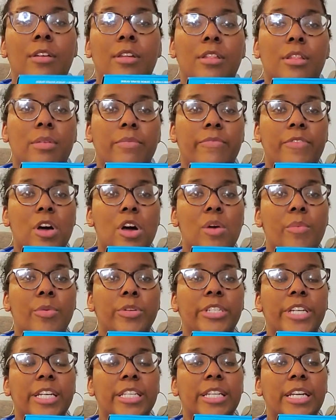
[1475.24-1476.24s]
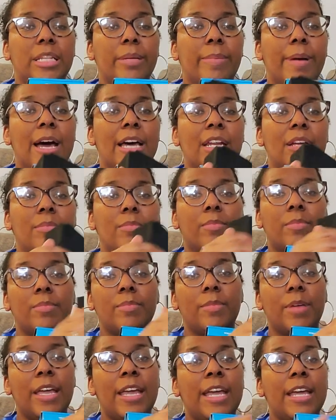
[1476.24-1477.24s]
some foam protector at the bottom
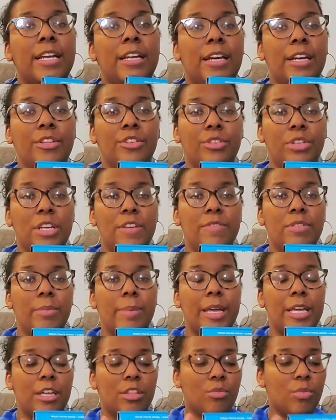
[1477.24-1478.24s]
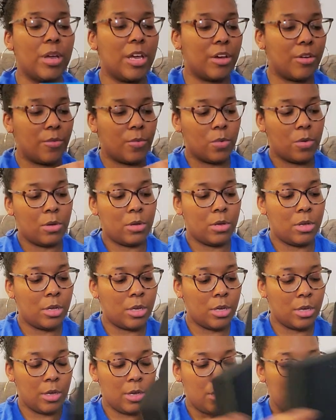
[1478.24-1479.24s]
and underneath the mic as well
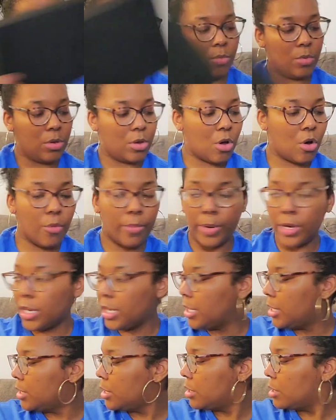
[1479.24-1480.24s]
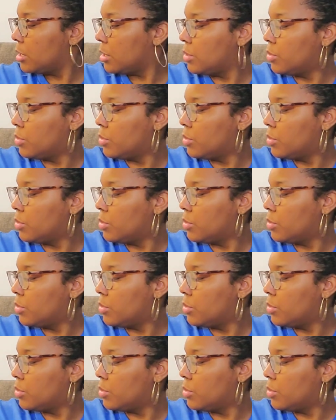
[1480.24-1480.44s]
open it.